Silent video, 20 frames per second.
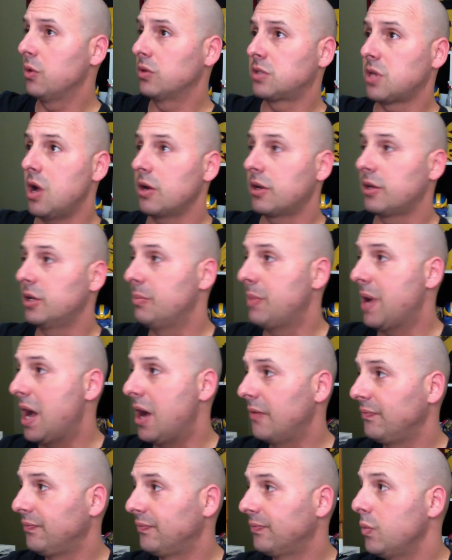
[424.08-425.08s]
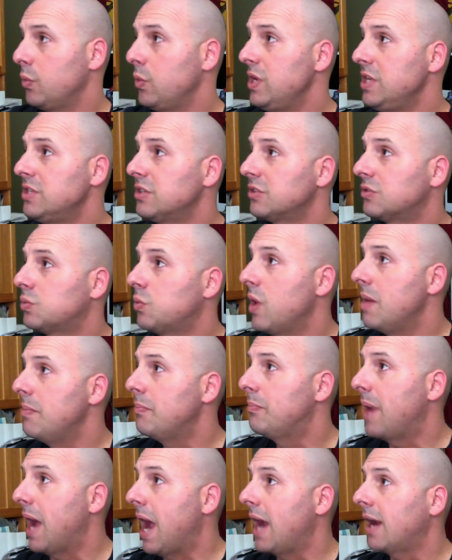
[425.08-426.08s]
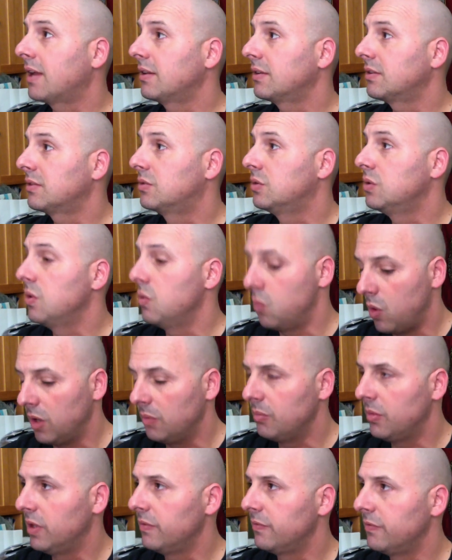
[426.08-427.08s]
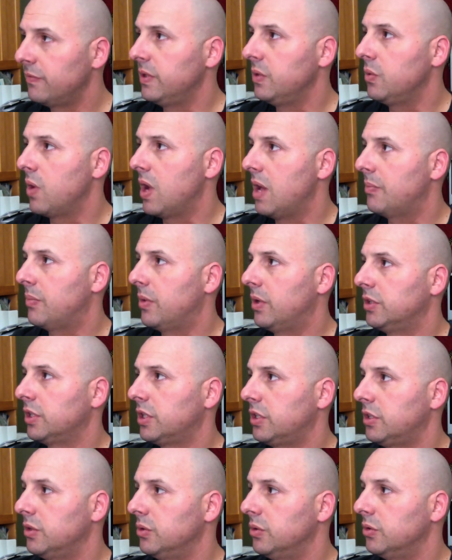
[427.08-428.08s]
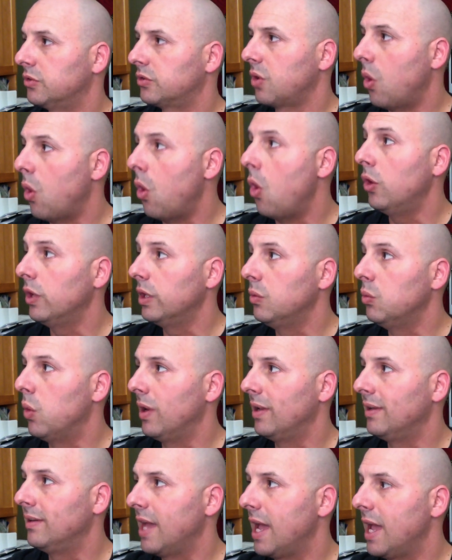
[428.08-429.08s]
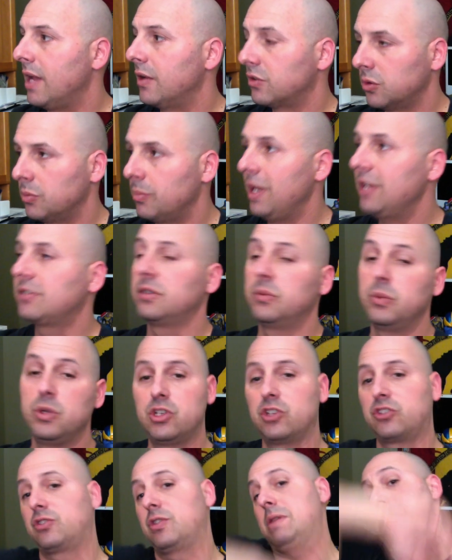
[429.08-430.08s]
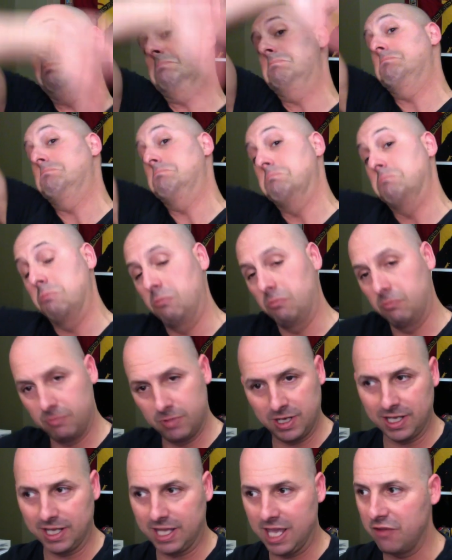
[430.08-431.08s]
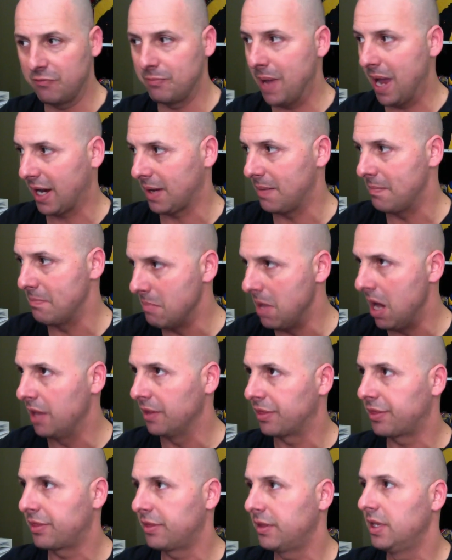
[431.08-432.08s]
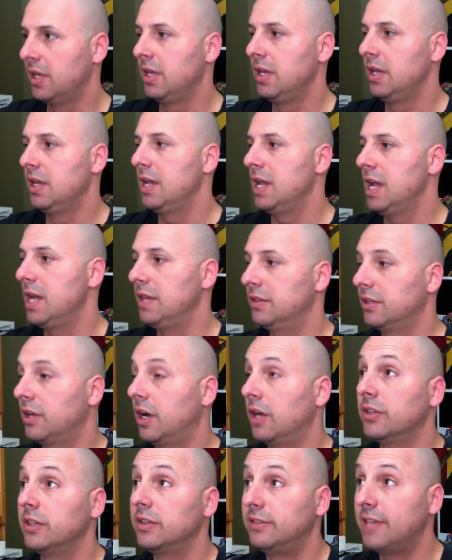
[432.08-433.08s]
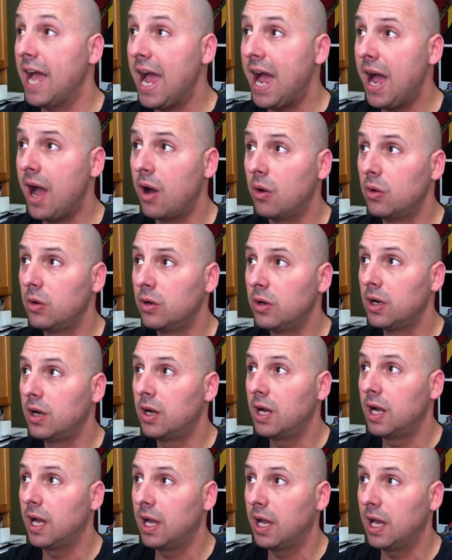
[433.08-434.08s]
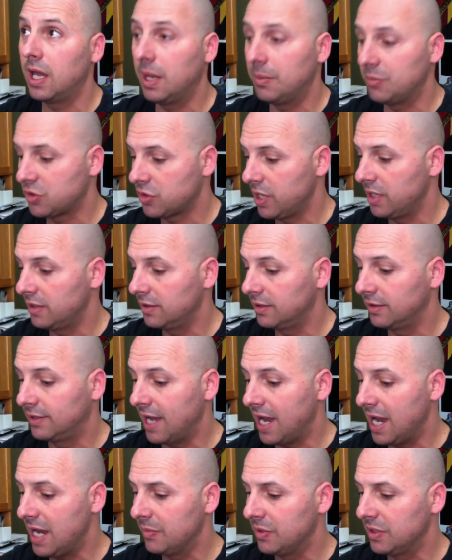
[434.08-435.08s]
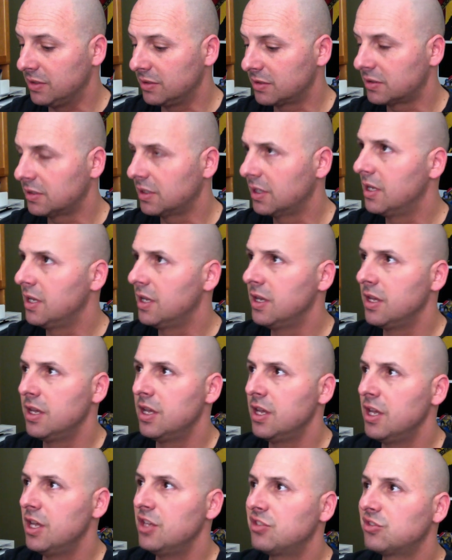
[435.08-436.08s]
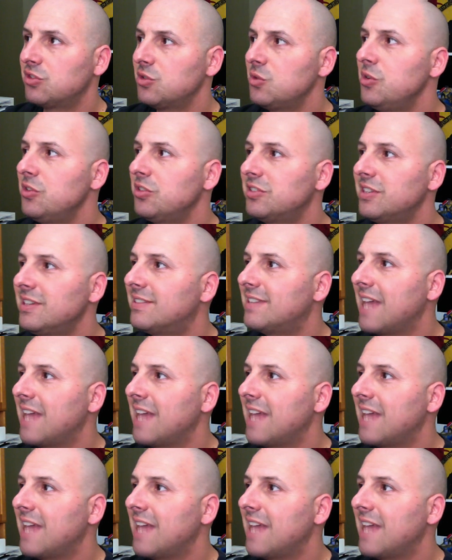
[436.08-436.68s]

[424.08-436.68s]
we're talking about, we just went back to a one-month VWAP on the Qs all in one day. So basically, we just gave back a month. And on the Dow, I'm trading the diamonds. As soon as